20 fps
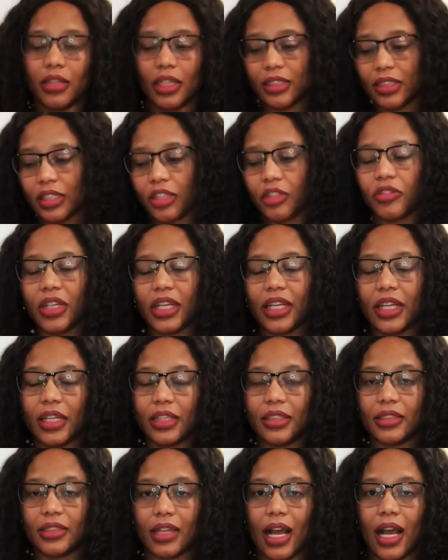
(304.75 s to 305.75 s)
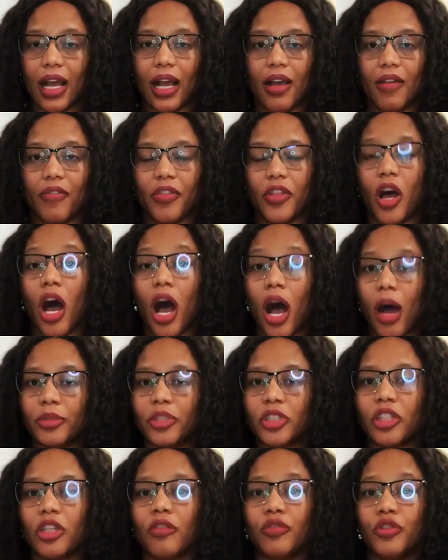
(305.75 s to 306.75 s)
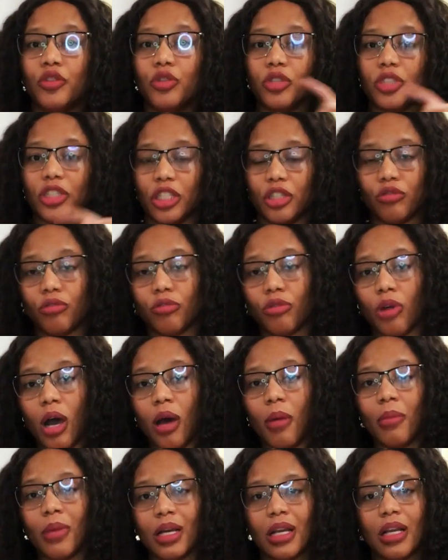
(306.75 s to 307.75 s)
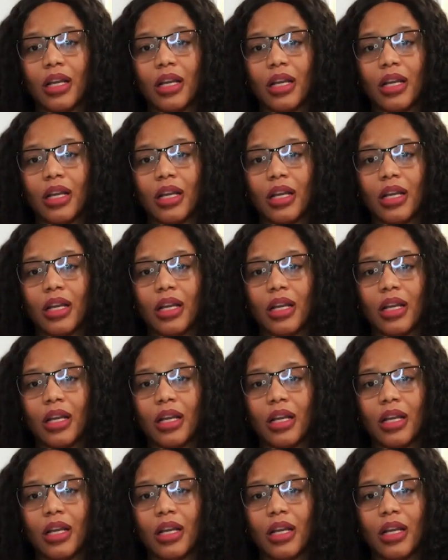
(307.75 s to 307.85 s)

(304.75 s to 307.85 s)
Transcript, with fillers: these ingredients have the option of using rum.